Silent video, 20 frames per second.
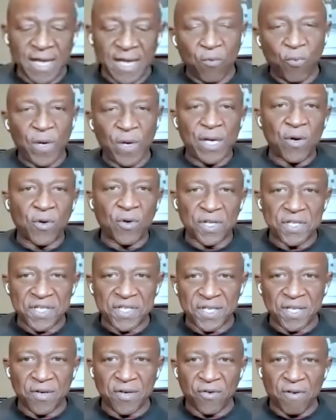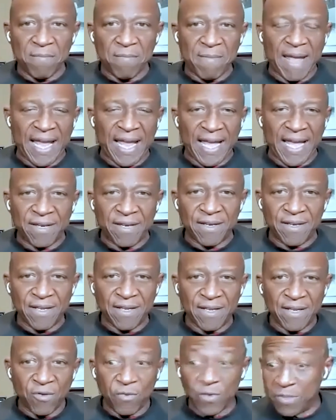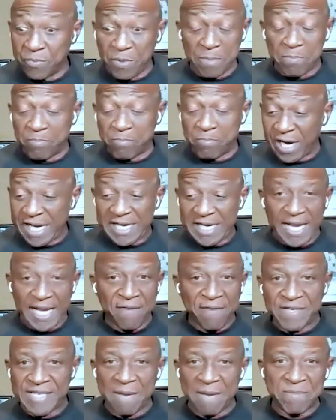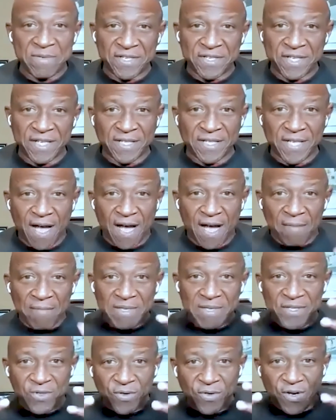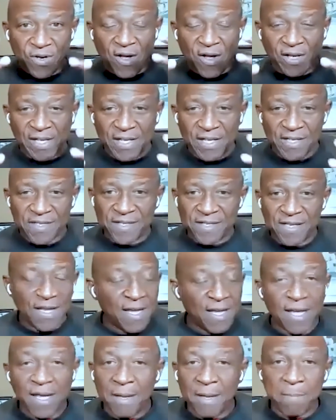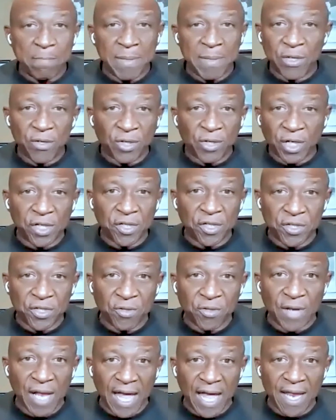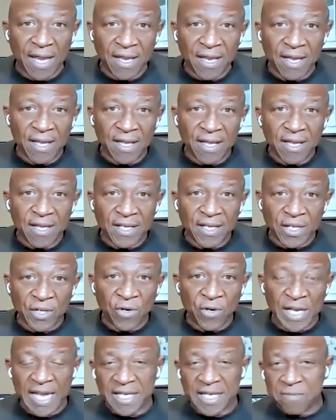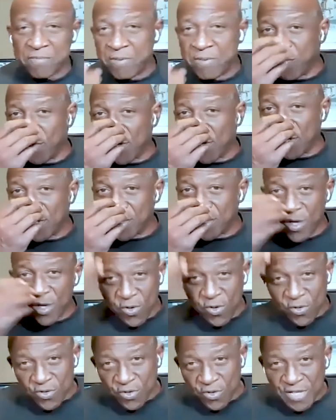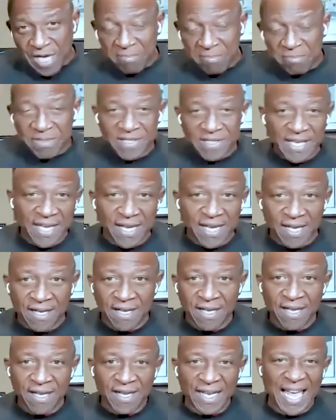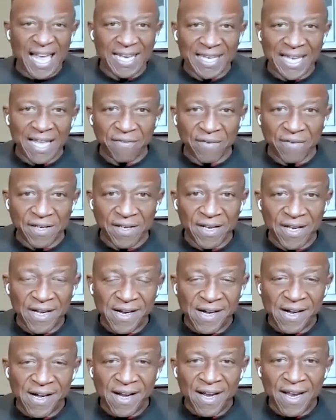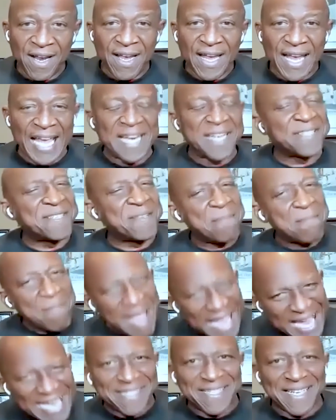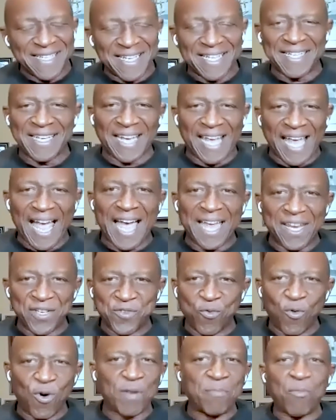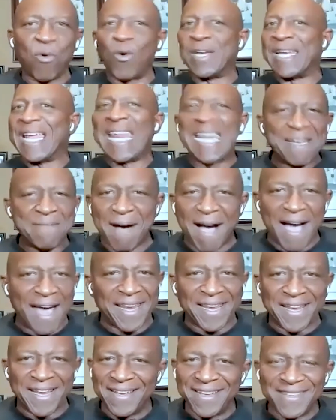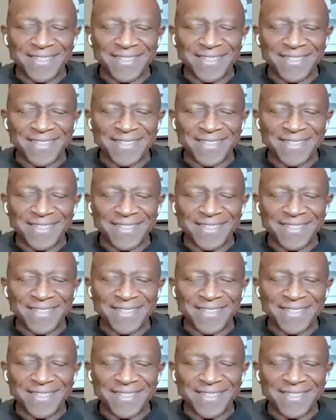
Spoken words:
we don't consider a man with Brady. Every time you see Tom, he's doing all this. Right. Bill couldn't do that. You know, he had to put one of his nose on top of his head. He got 11. And it's amazing that the guy that's won more than anybody